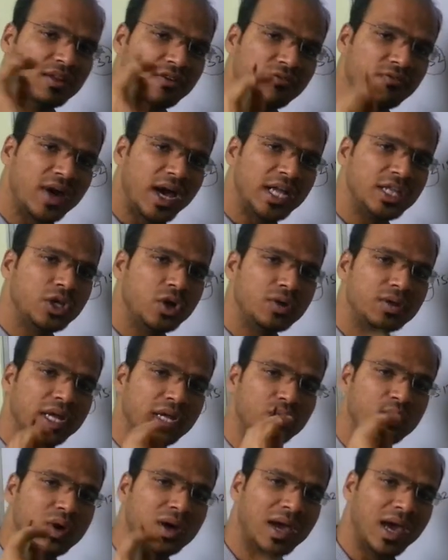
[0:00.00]
define your
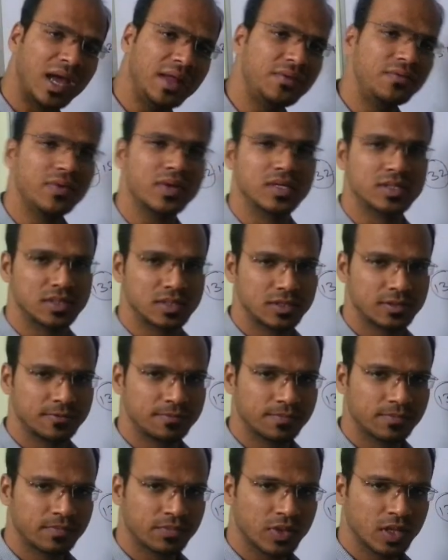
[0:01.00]
network address.
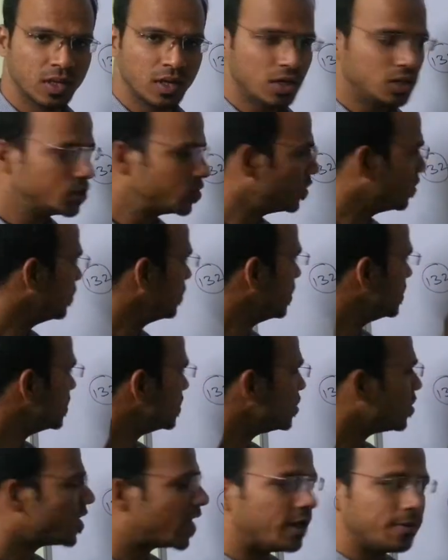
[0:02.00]
So this
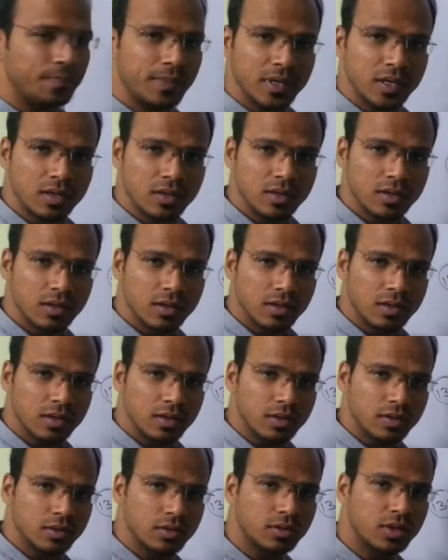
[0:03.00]
is your IP.
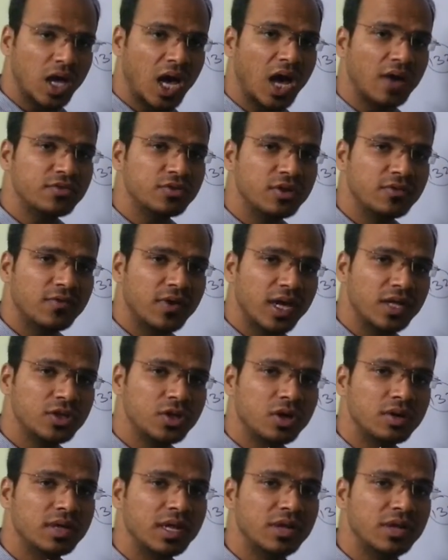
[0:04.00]
You have to define your